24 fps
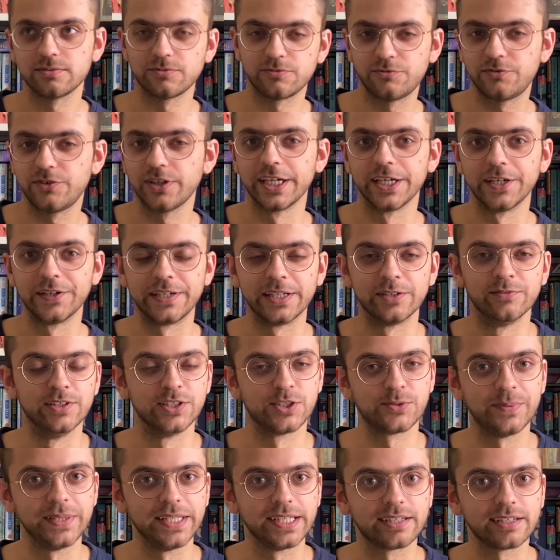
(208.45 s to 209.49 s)
figuratively
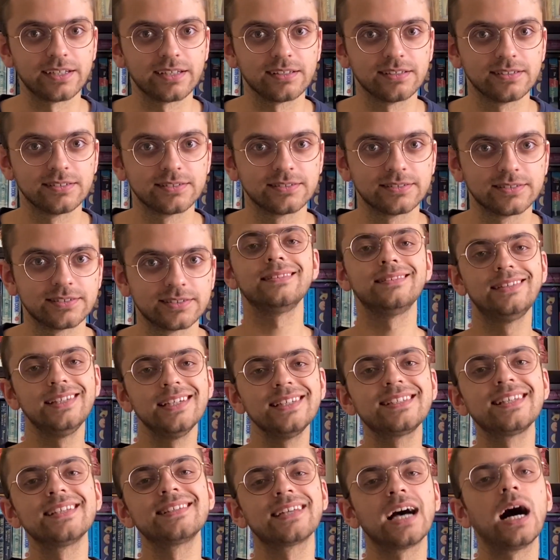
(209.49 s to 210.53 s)
speaking?
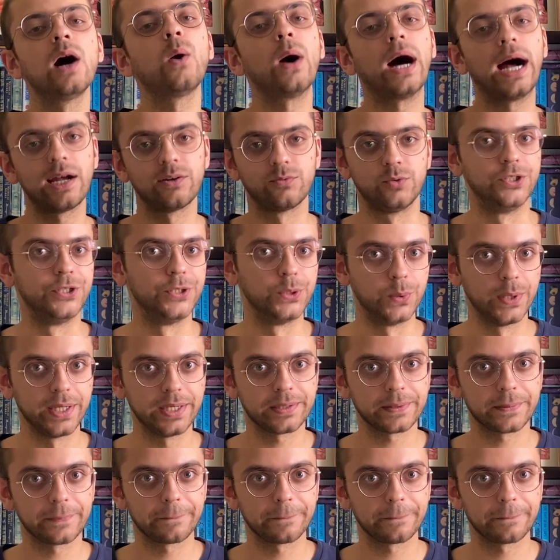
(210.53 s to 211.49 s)
This is how I would do it.